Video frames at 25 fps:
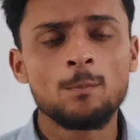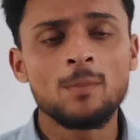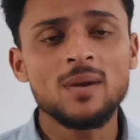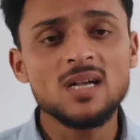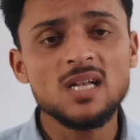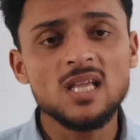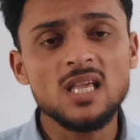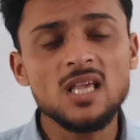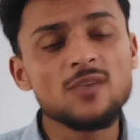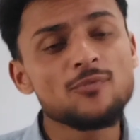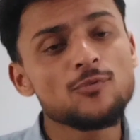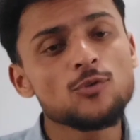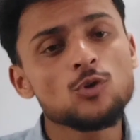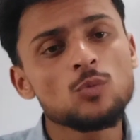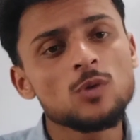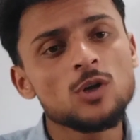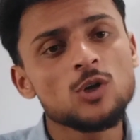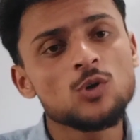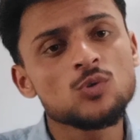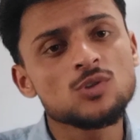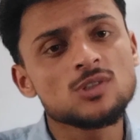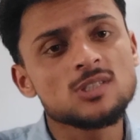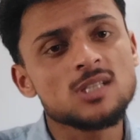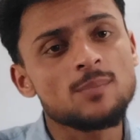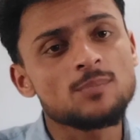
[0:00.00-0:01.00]
but if you
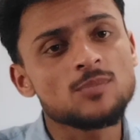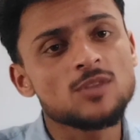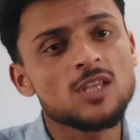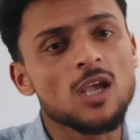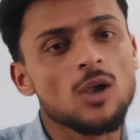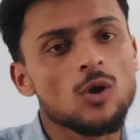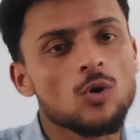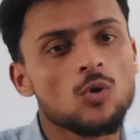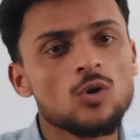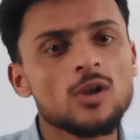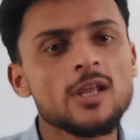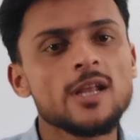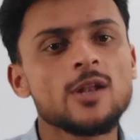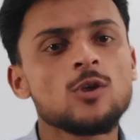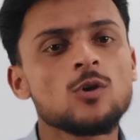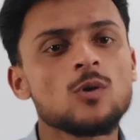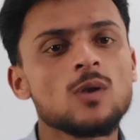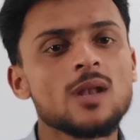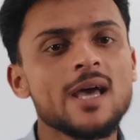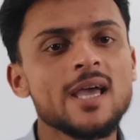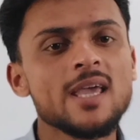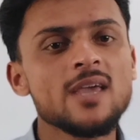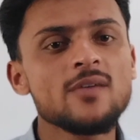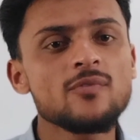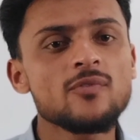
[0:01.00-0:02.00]
will do something good in
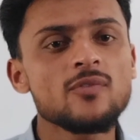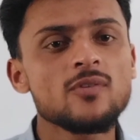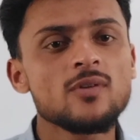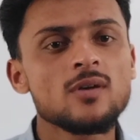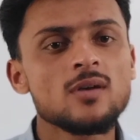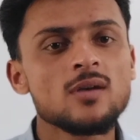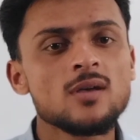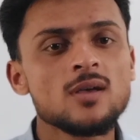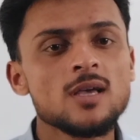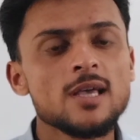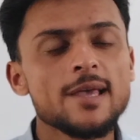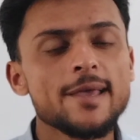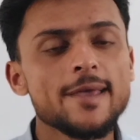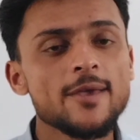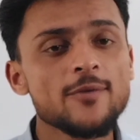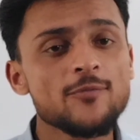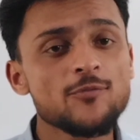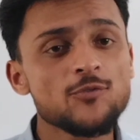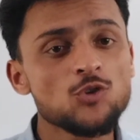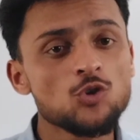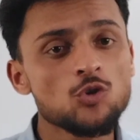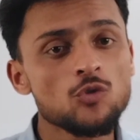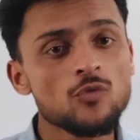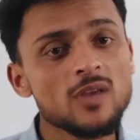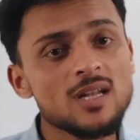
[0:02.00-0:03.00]
your life,
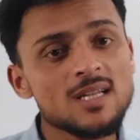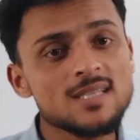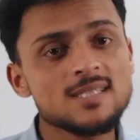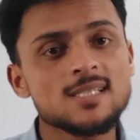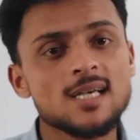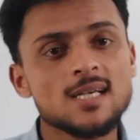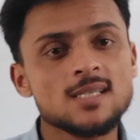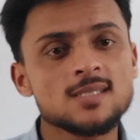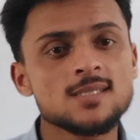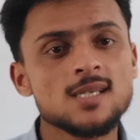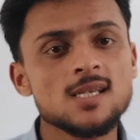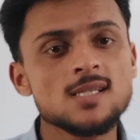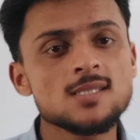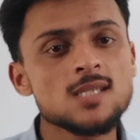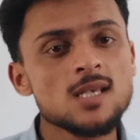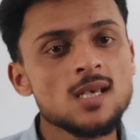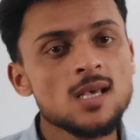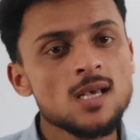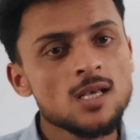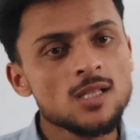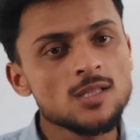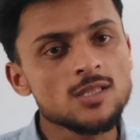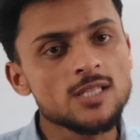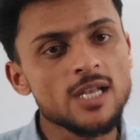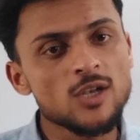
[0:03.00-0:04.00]
if you will
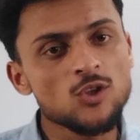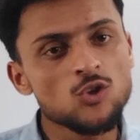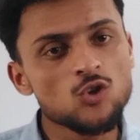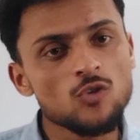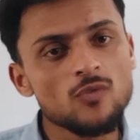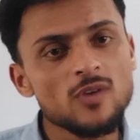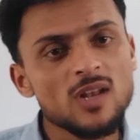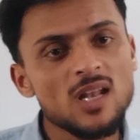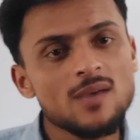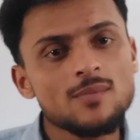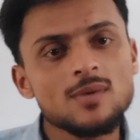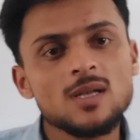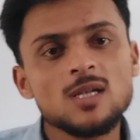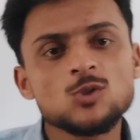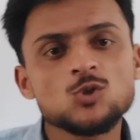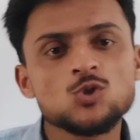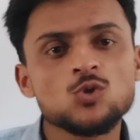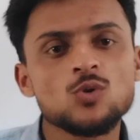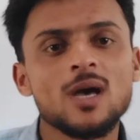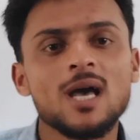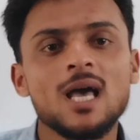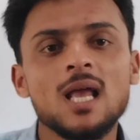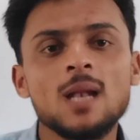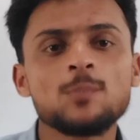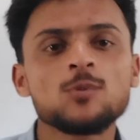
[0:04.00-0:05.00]
success, then you will able
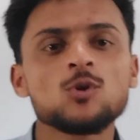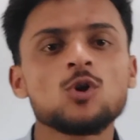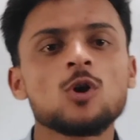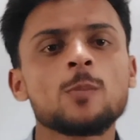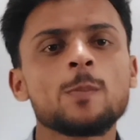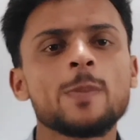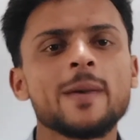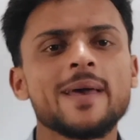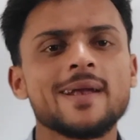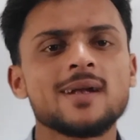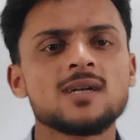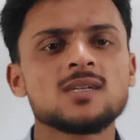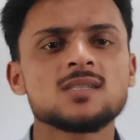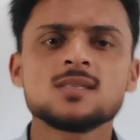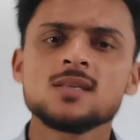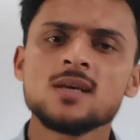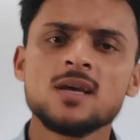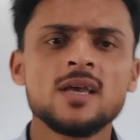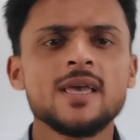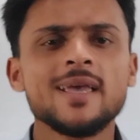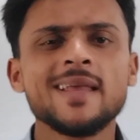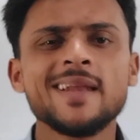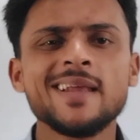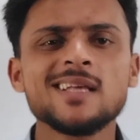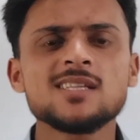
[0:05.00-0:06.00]
to help your
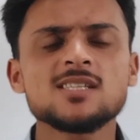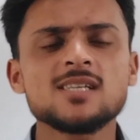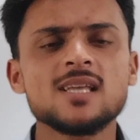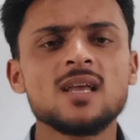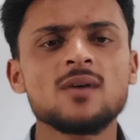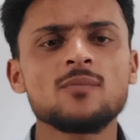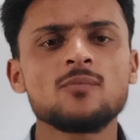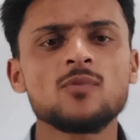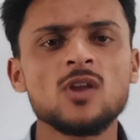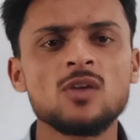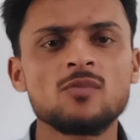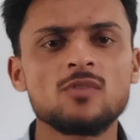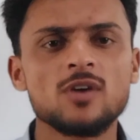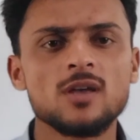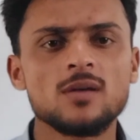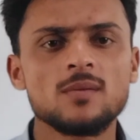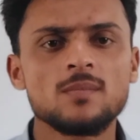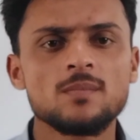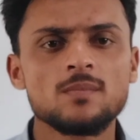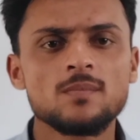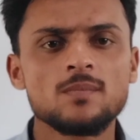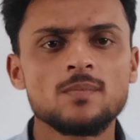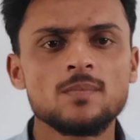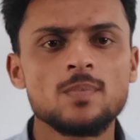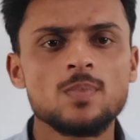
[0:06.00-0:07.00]
parents in each and every way.